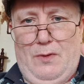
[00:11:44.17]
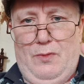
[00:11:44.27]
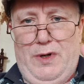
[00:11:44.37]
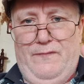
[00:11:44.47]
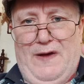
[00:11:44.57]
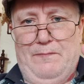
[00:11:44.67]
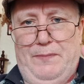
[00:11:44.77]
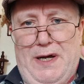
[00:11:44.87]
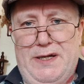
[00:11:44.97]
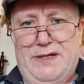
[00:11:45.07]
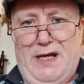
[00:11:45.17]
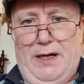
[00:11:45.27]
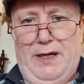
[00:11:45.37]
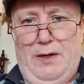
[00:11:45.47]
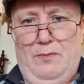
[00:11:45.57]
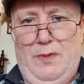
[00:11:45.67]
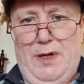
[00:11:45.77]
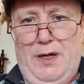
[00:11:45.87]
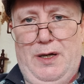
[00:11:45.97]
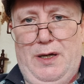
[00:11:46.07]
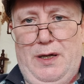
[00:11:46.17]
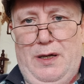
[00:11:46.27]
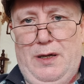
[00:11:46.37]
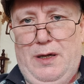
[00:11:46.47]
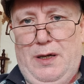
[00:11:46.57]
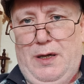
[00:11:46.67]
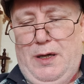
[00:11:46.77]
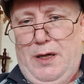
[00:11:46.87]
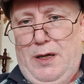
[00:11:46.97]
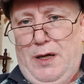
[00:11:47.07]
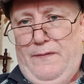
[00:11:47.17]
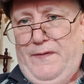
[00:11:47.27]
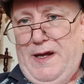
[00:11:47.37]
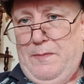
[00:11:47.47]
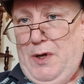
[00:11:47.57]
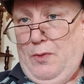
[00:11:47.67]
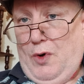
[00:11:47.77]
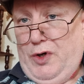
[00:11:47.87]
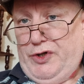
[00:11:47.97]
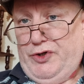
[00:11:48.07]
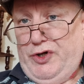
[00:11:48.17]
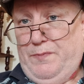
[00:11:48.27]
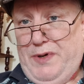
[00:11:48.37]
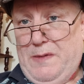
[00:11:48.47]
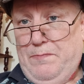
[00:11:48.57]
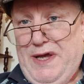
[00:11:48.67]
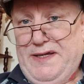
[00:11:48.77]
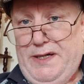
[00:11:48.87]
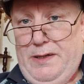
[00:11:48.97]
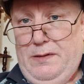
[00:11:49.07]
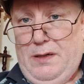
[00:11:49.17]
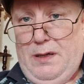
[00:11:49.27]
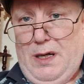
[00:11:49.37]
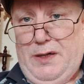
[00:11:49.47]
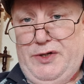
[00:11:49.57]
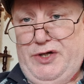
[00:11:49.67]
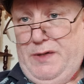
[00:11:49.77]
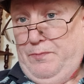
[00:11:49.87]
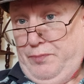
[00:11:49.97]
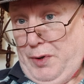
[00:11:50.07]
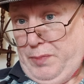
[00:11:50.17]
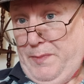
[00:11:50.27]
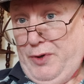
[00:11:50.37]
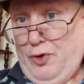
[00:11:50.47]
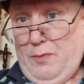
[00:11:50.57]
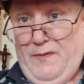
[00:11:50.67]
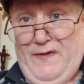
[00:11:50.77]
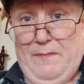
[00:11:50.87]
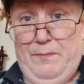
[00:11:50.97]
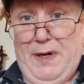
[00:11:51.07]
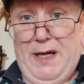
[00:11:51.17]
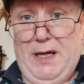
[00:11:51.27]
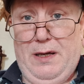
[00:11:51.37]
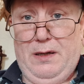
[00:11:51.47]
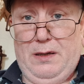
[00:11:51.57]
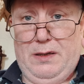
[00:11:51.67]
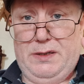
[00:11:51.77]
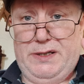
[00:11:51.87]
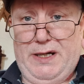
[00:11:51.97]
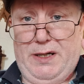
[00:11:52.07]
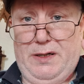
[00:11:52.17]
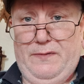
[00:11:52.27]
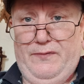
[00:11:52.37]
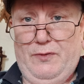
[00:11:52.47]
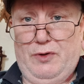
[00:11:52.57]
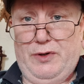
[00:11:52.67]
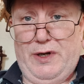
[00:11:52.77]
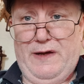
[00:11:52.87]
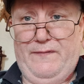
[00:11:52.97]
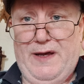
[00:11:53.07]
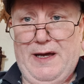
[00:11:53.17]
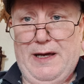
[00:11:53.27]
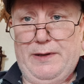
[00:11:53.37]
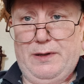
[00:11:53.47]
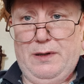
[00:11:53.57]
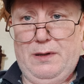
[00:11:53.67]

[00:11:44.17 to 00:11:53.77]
When of vampires carrying. Uh, a female what's just been bitten and she's probably become a vampire taking her through graveyard.